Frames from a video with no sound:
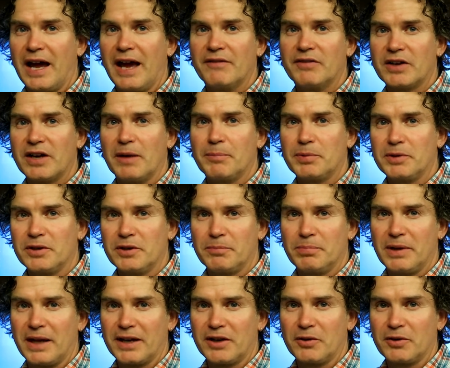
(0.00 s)
I have a couple
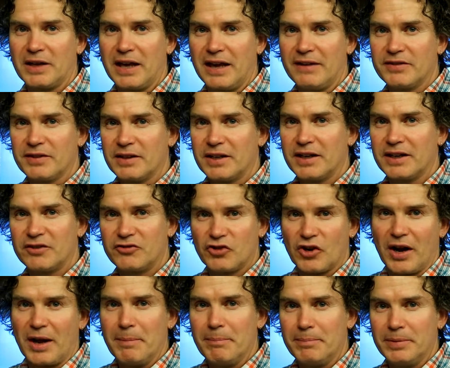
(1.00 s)
little pleco caves I'm going to
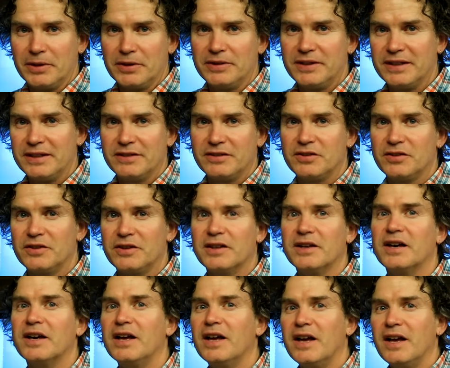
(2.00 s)
try and build into
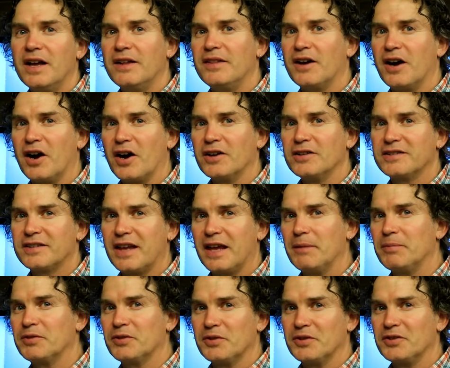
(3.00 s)
the, the
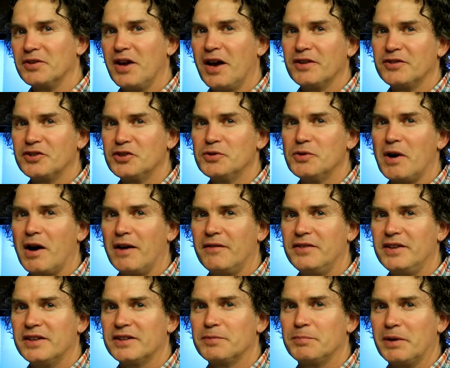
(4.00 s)
hardscape so they're not too
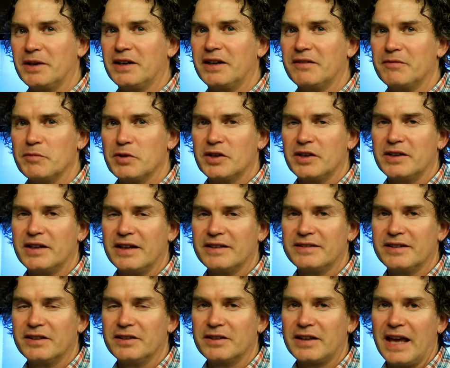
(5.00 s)
obvious, but I give them a
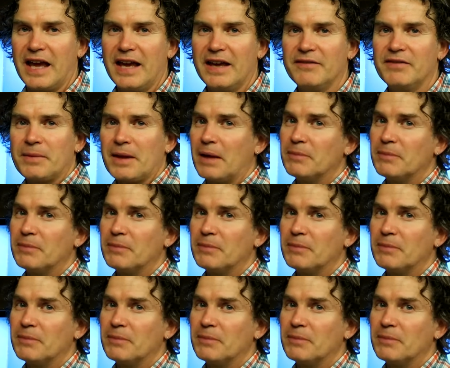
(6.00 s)
nice little cave.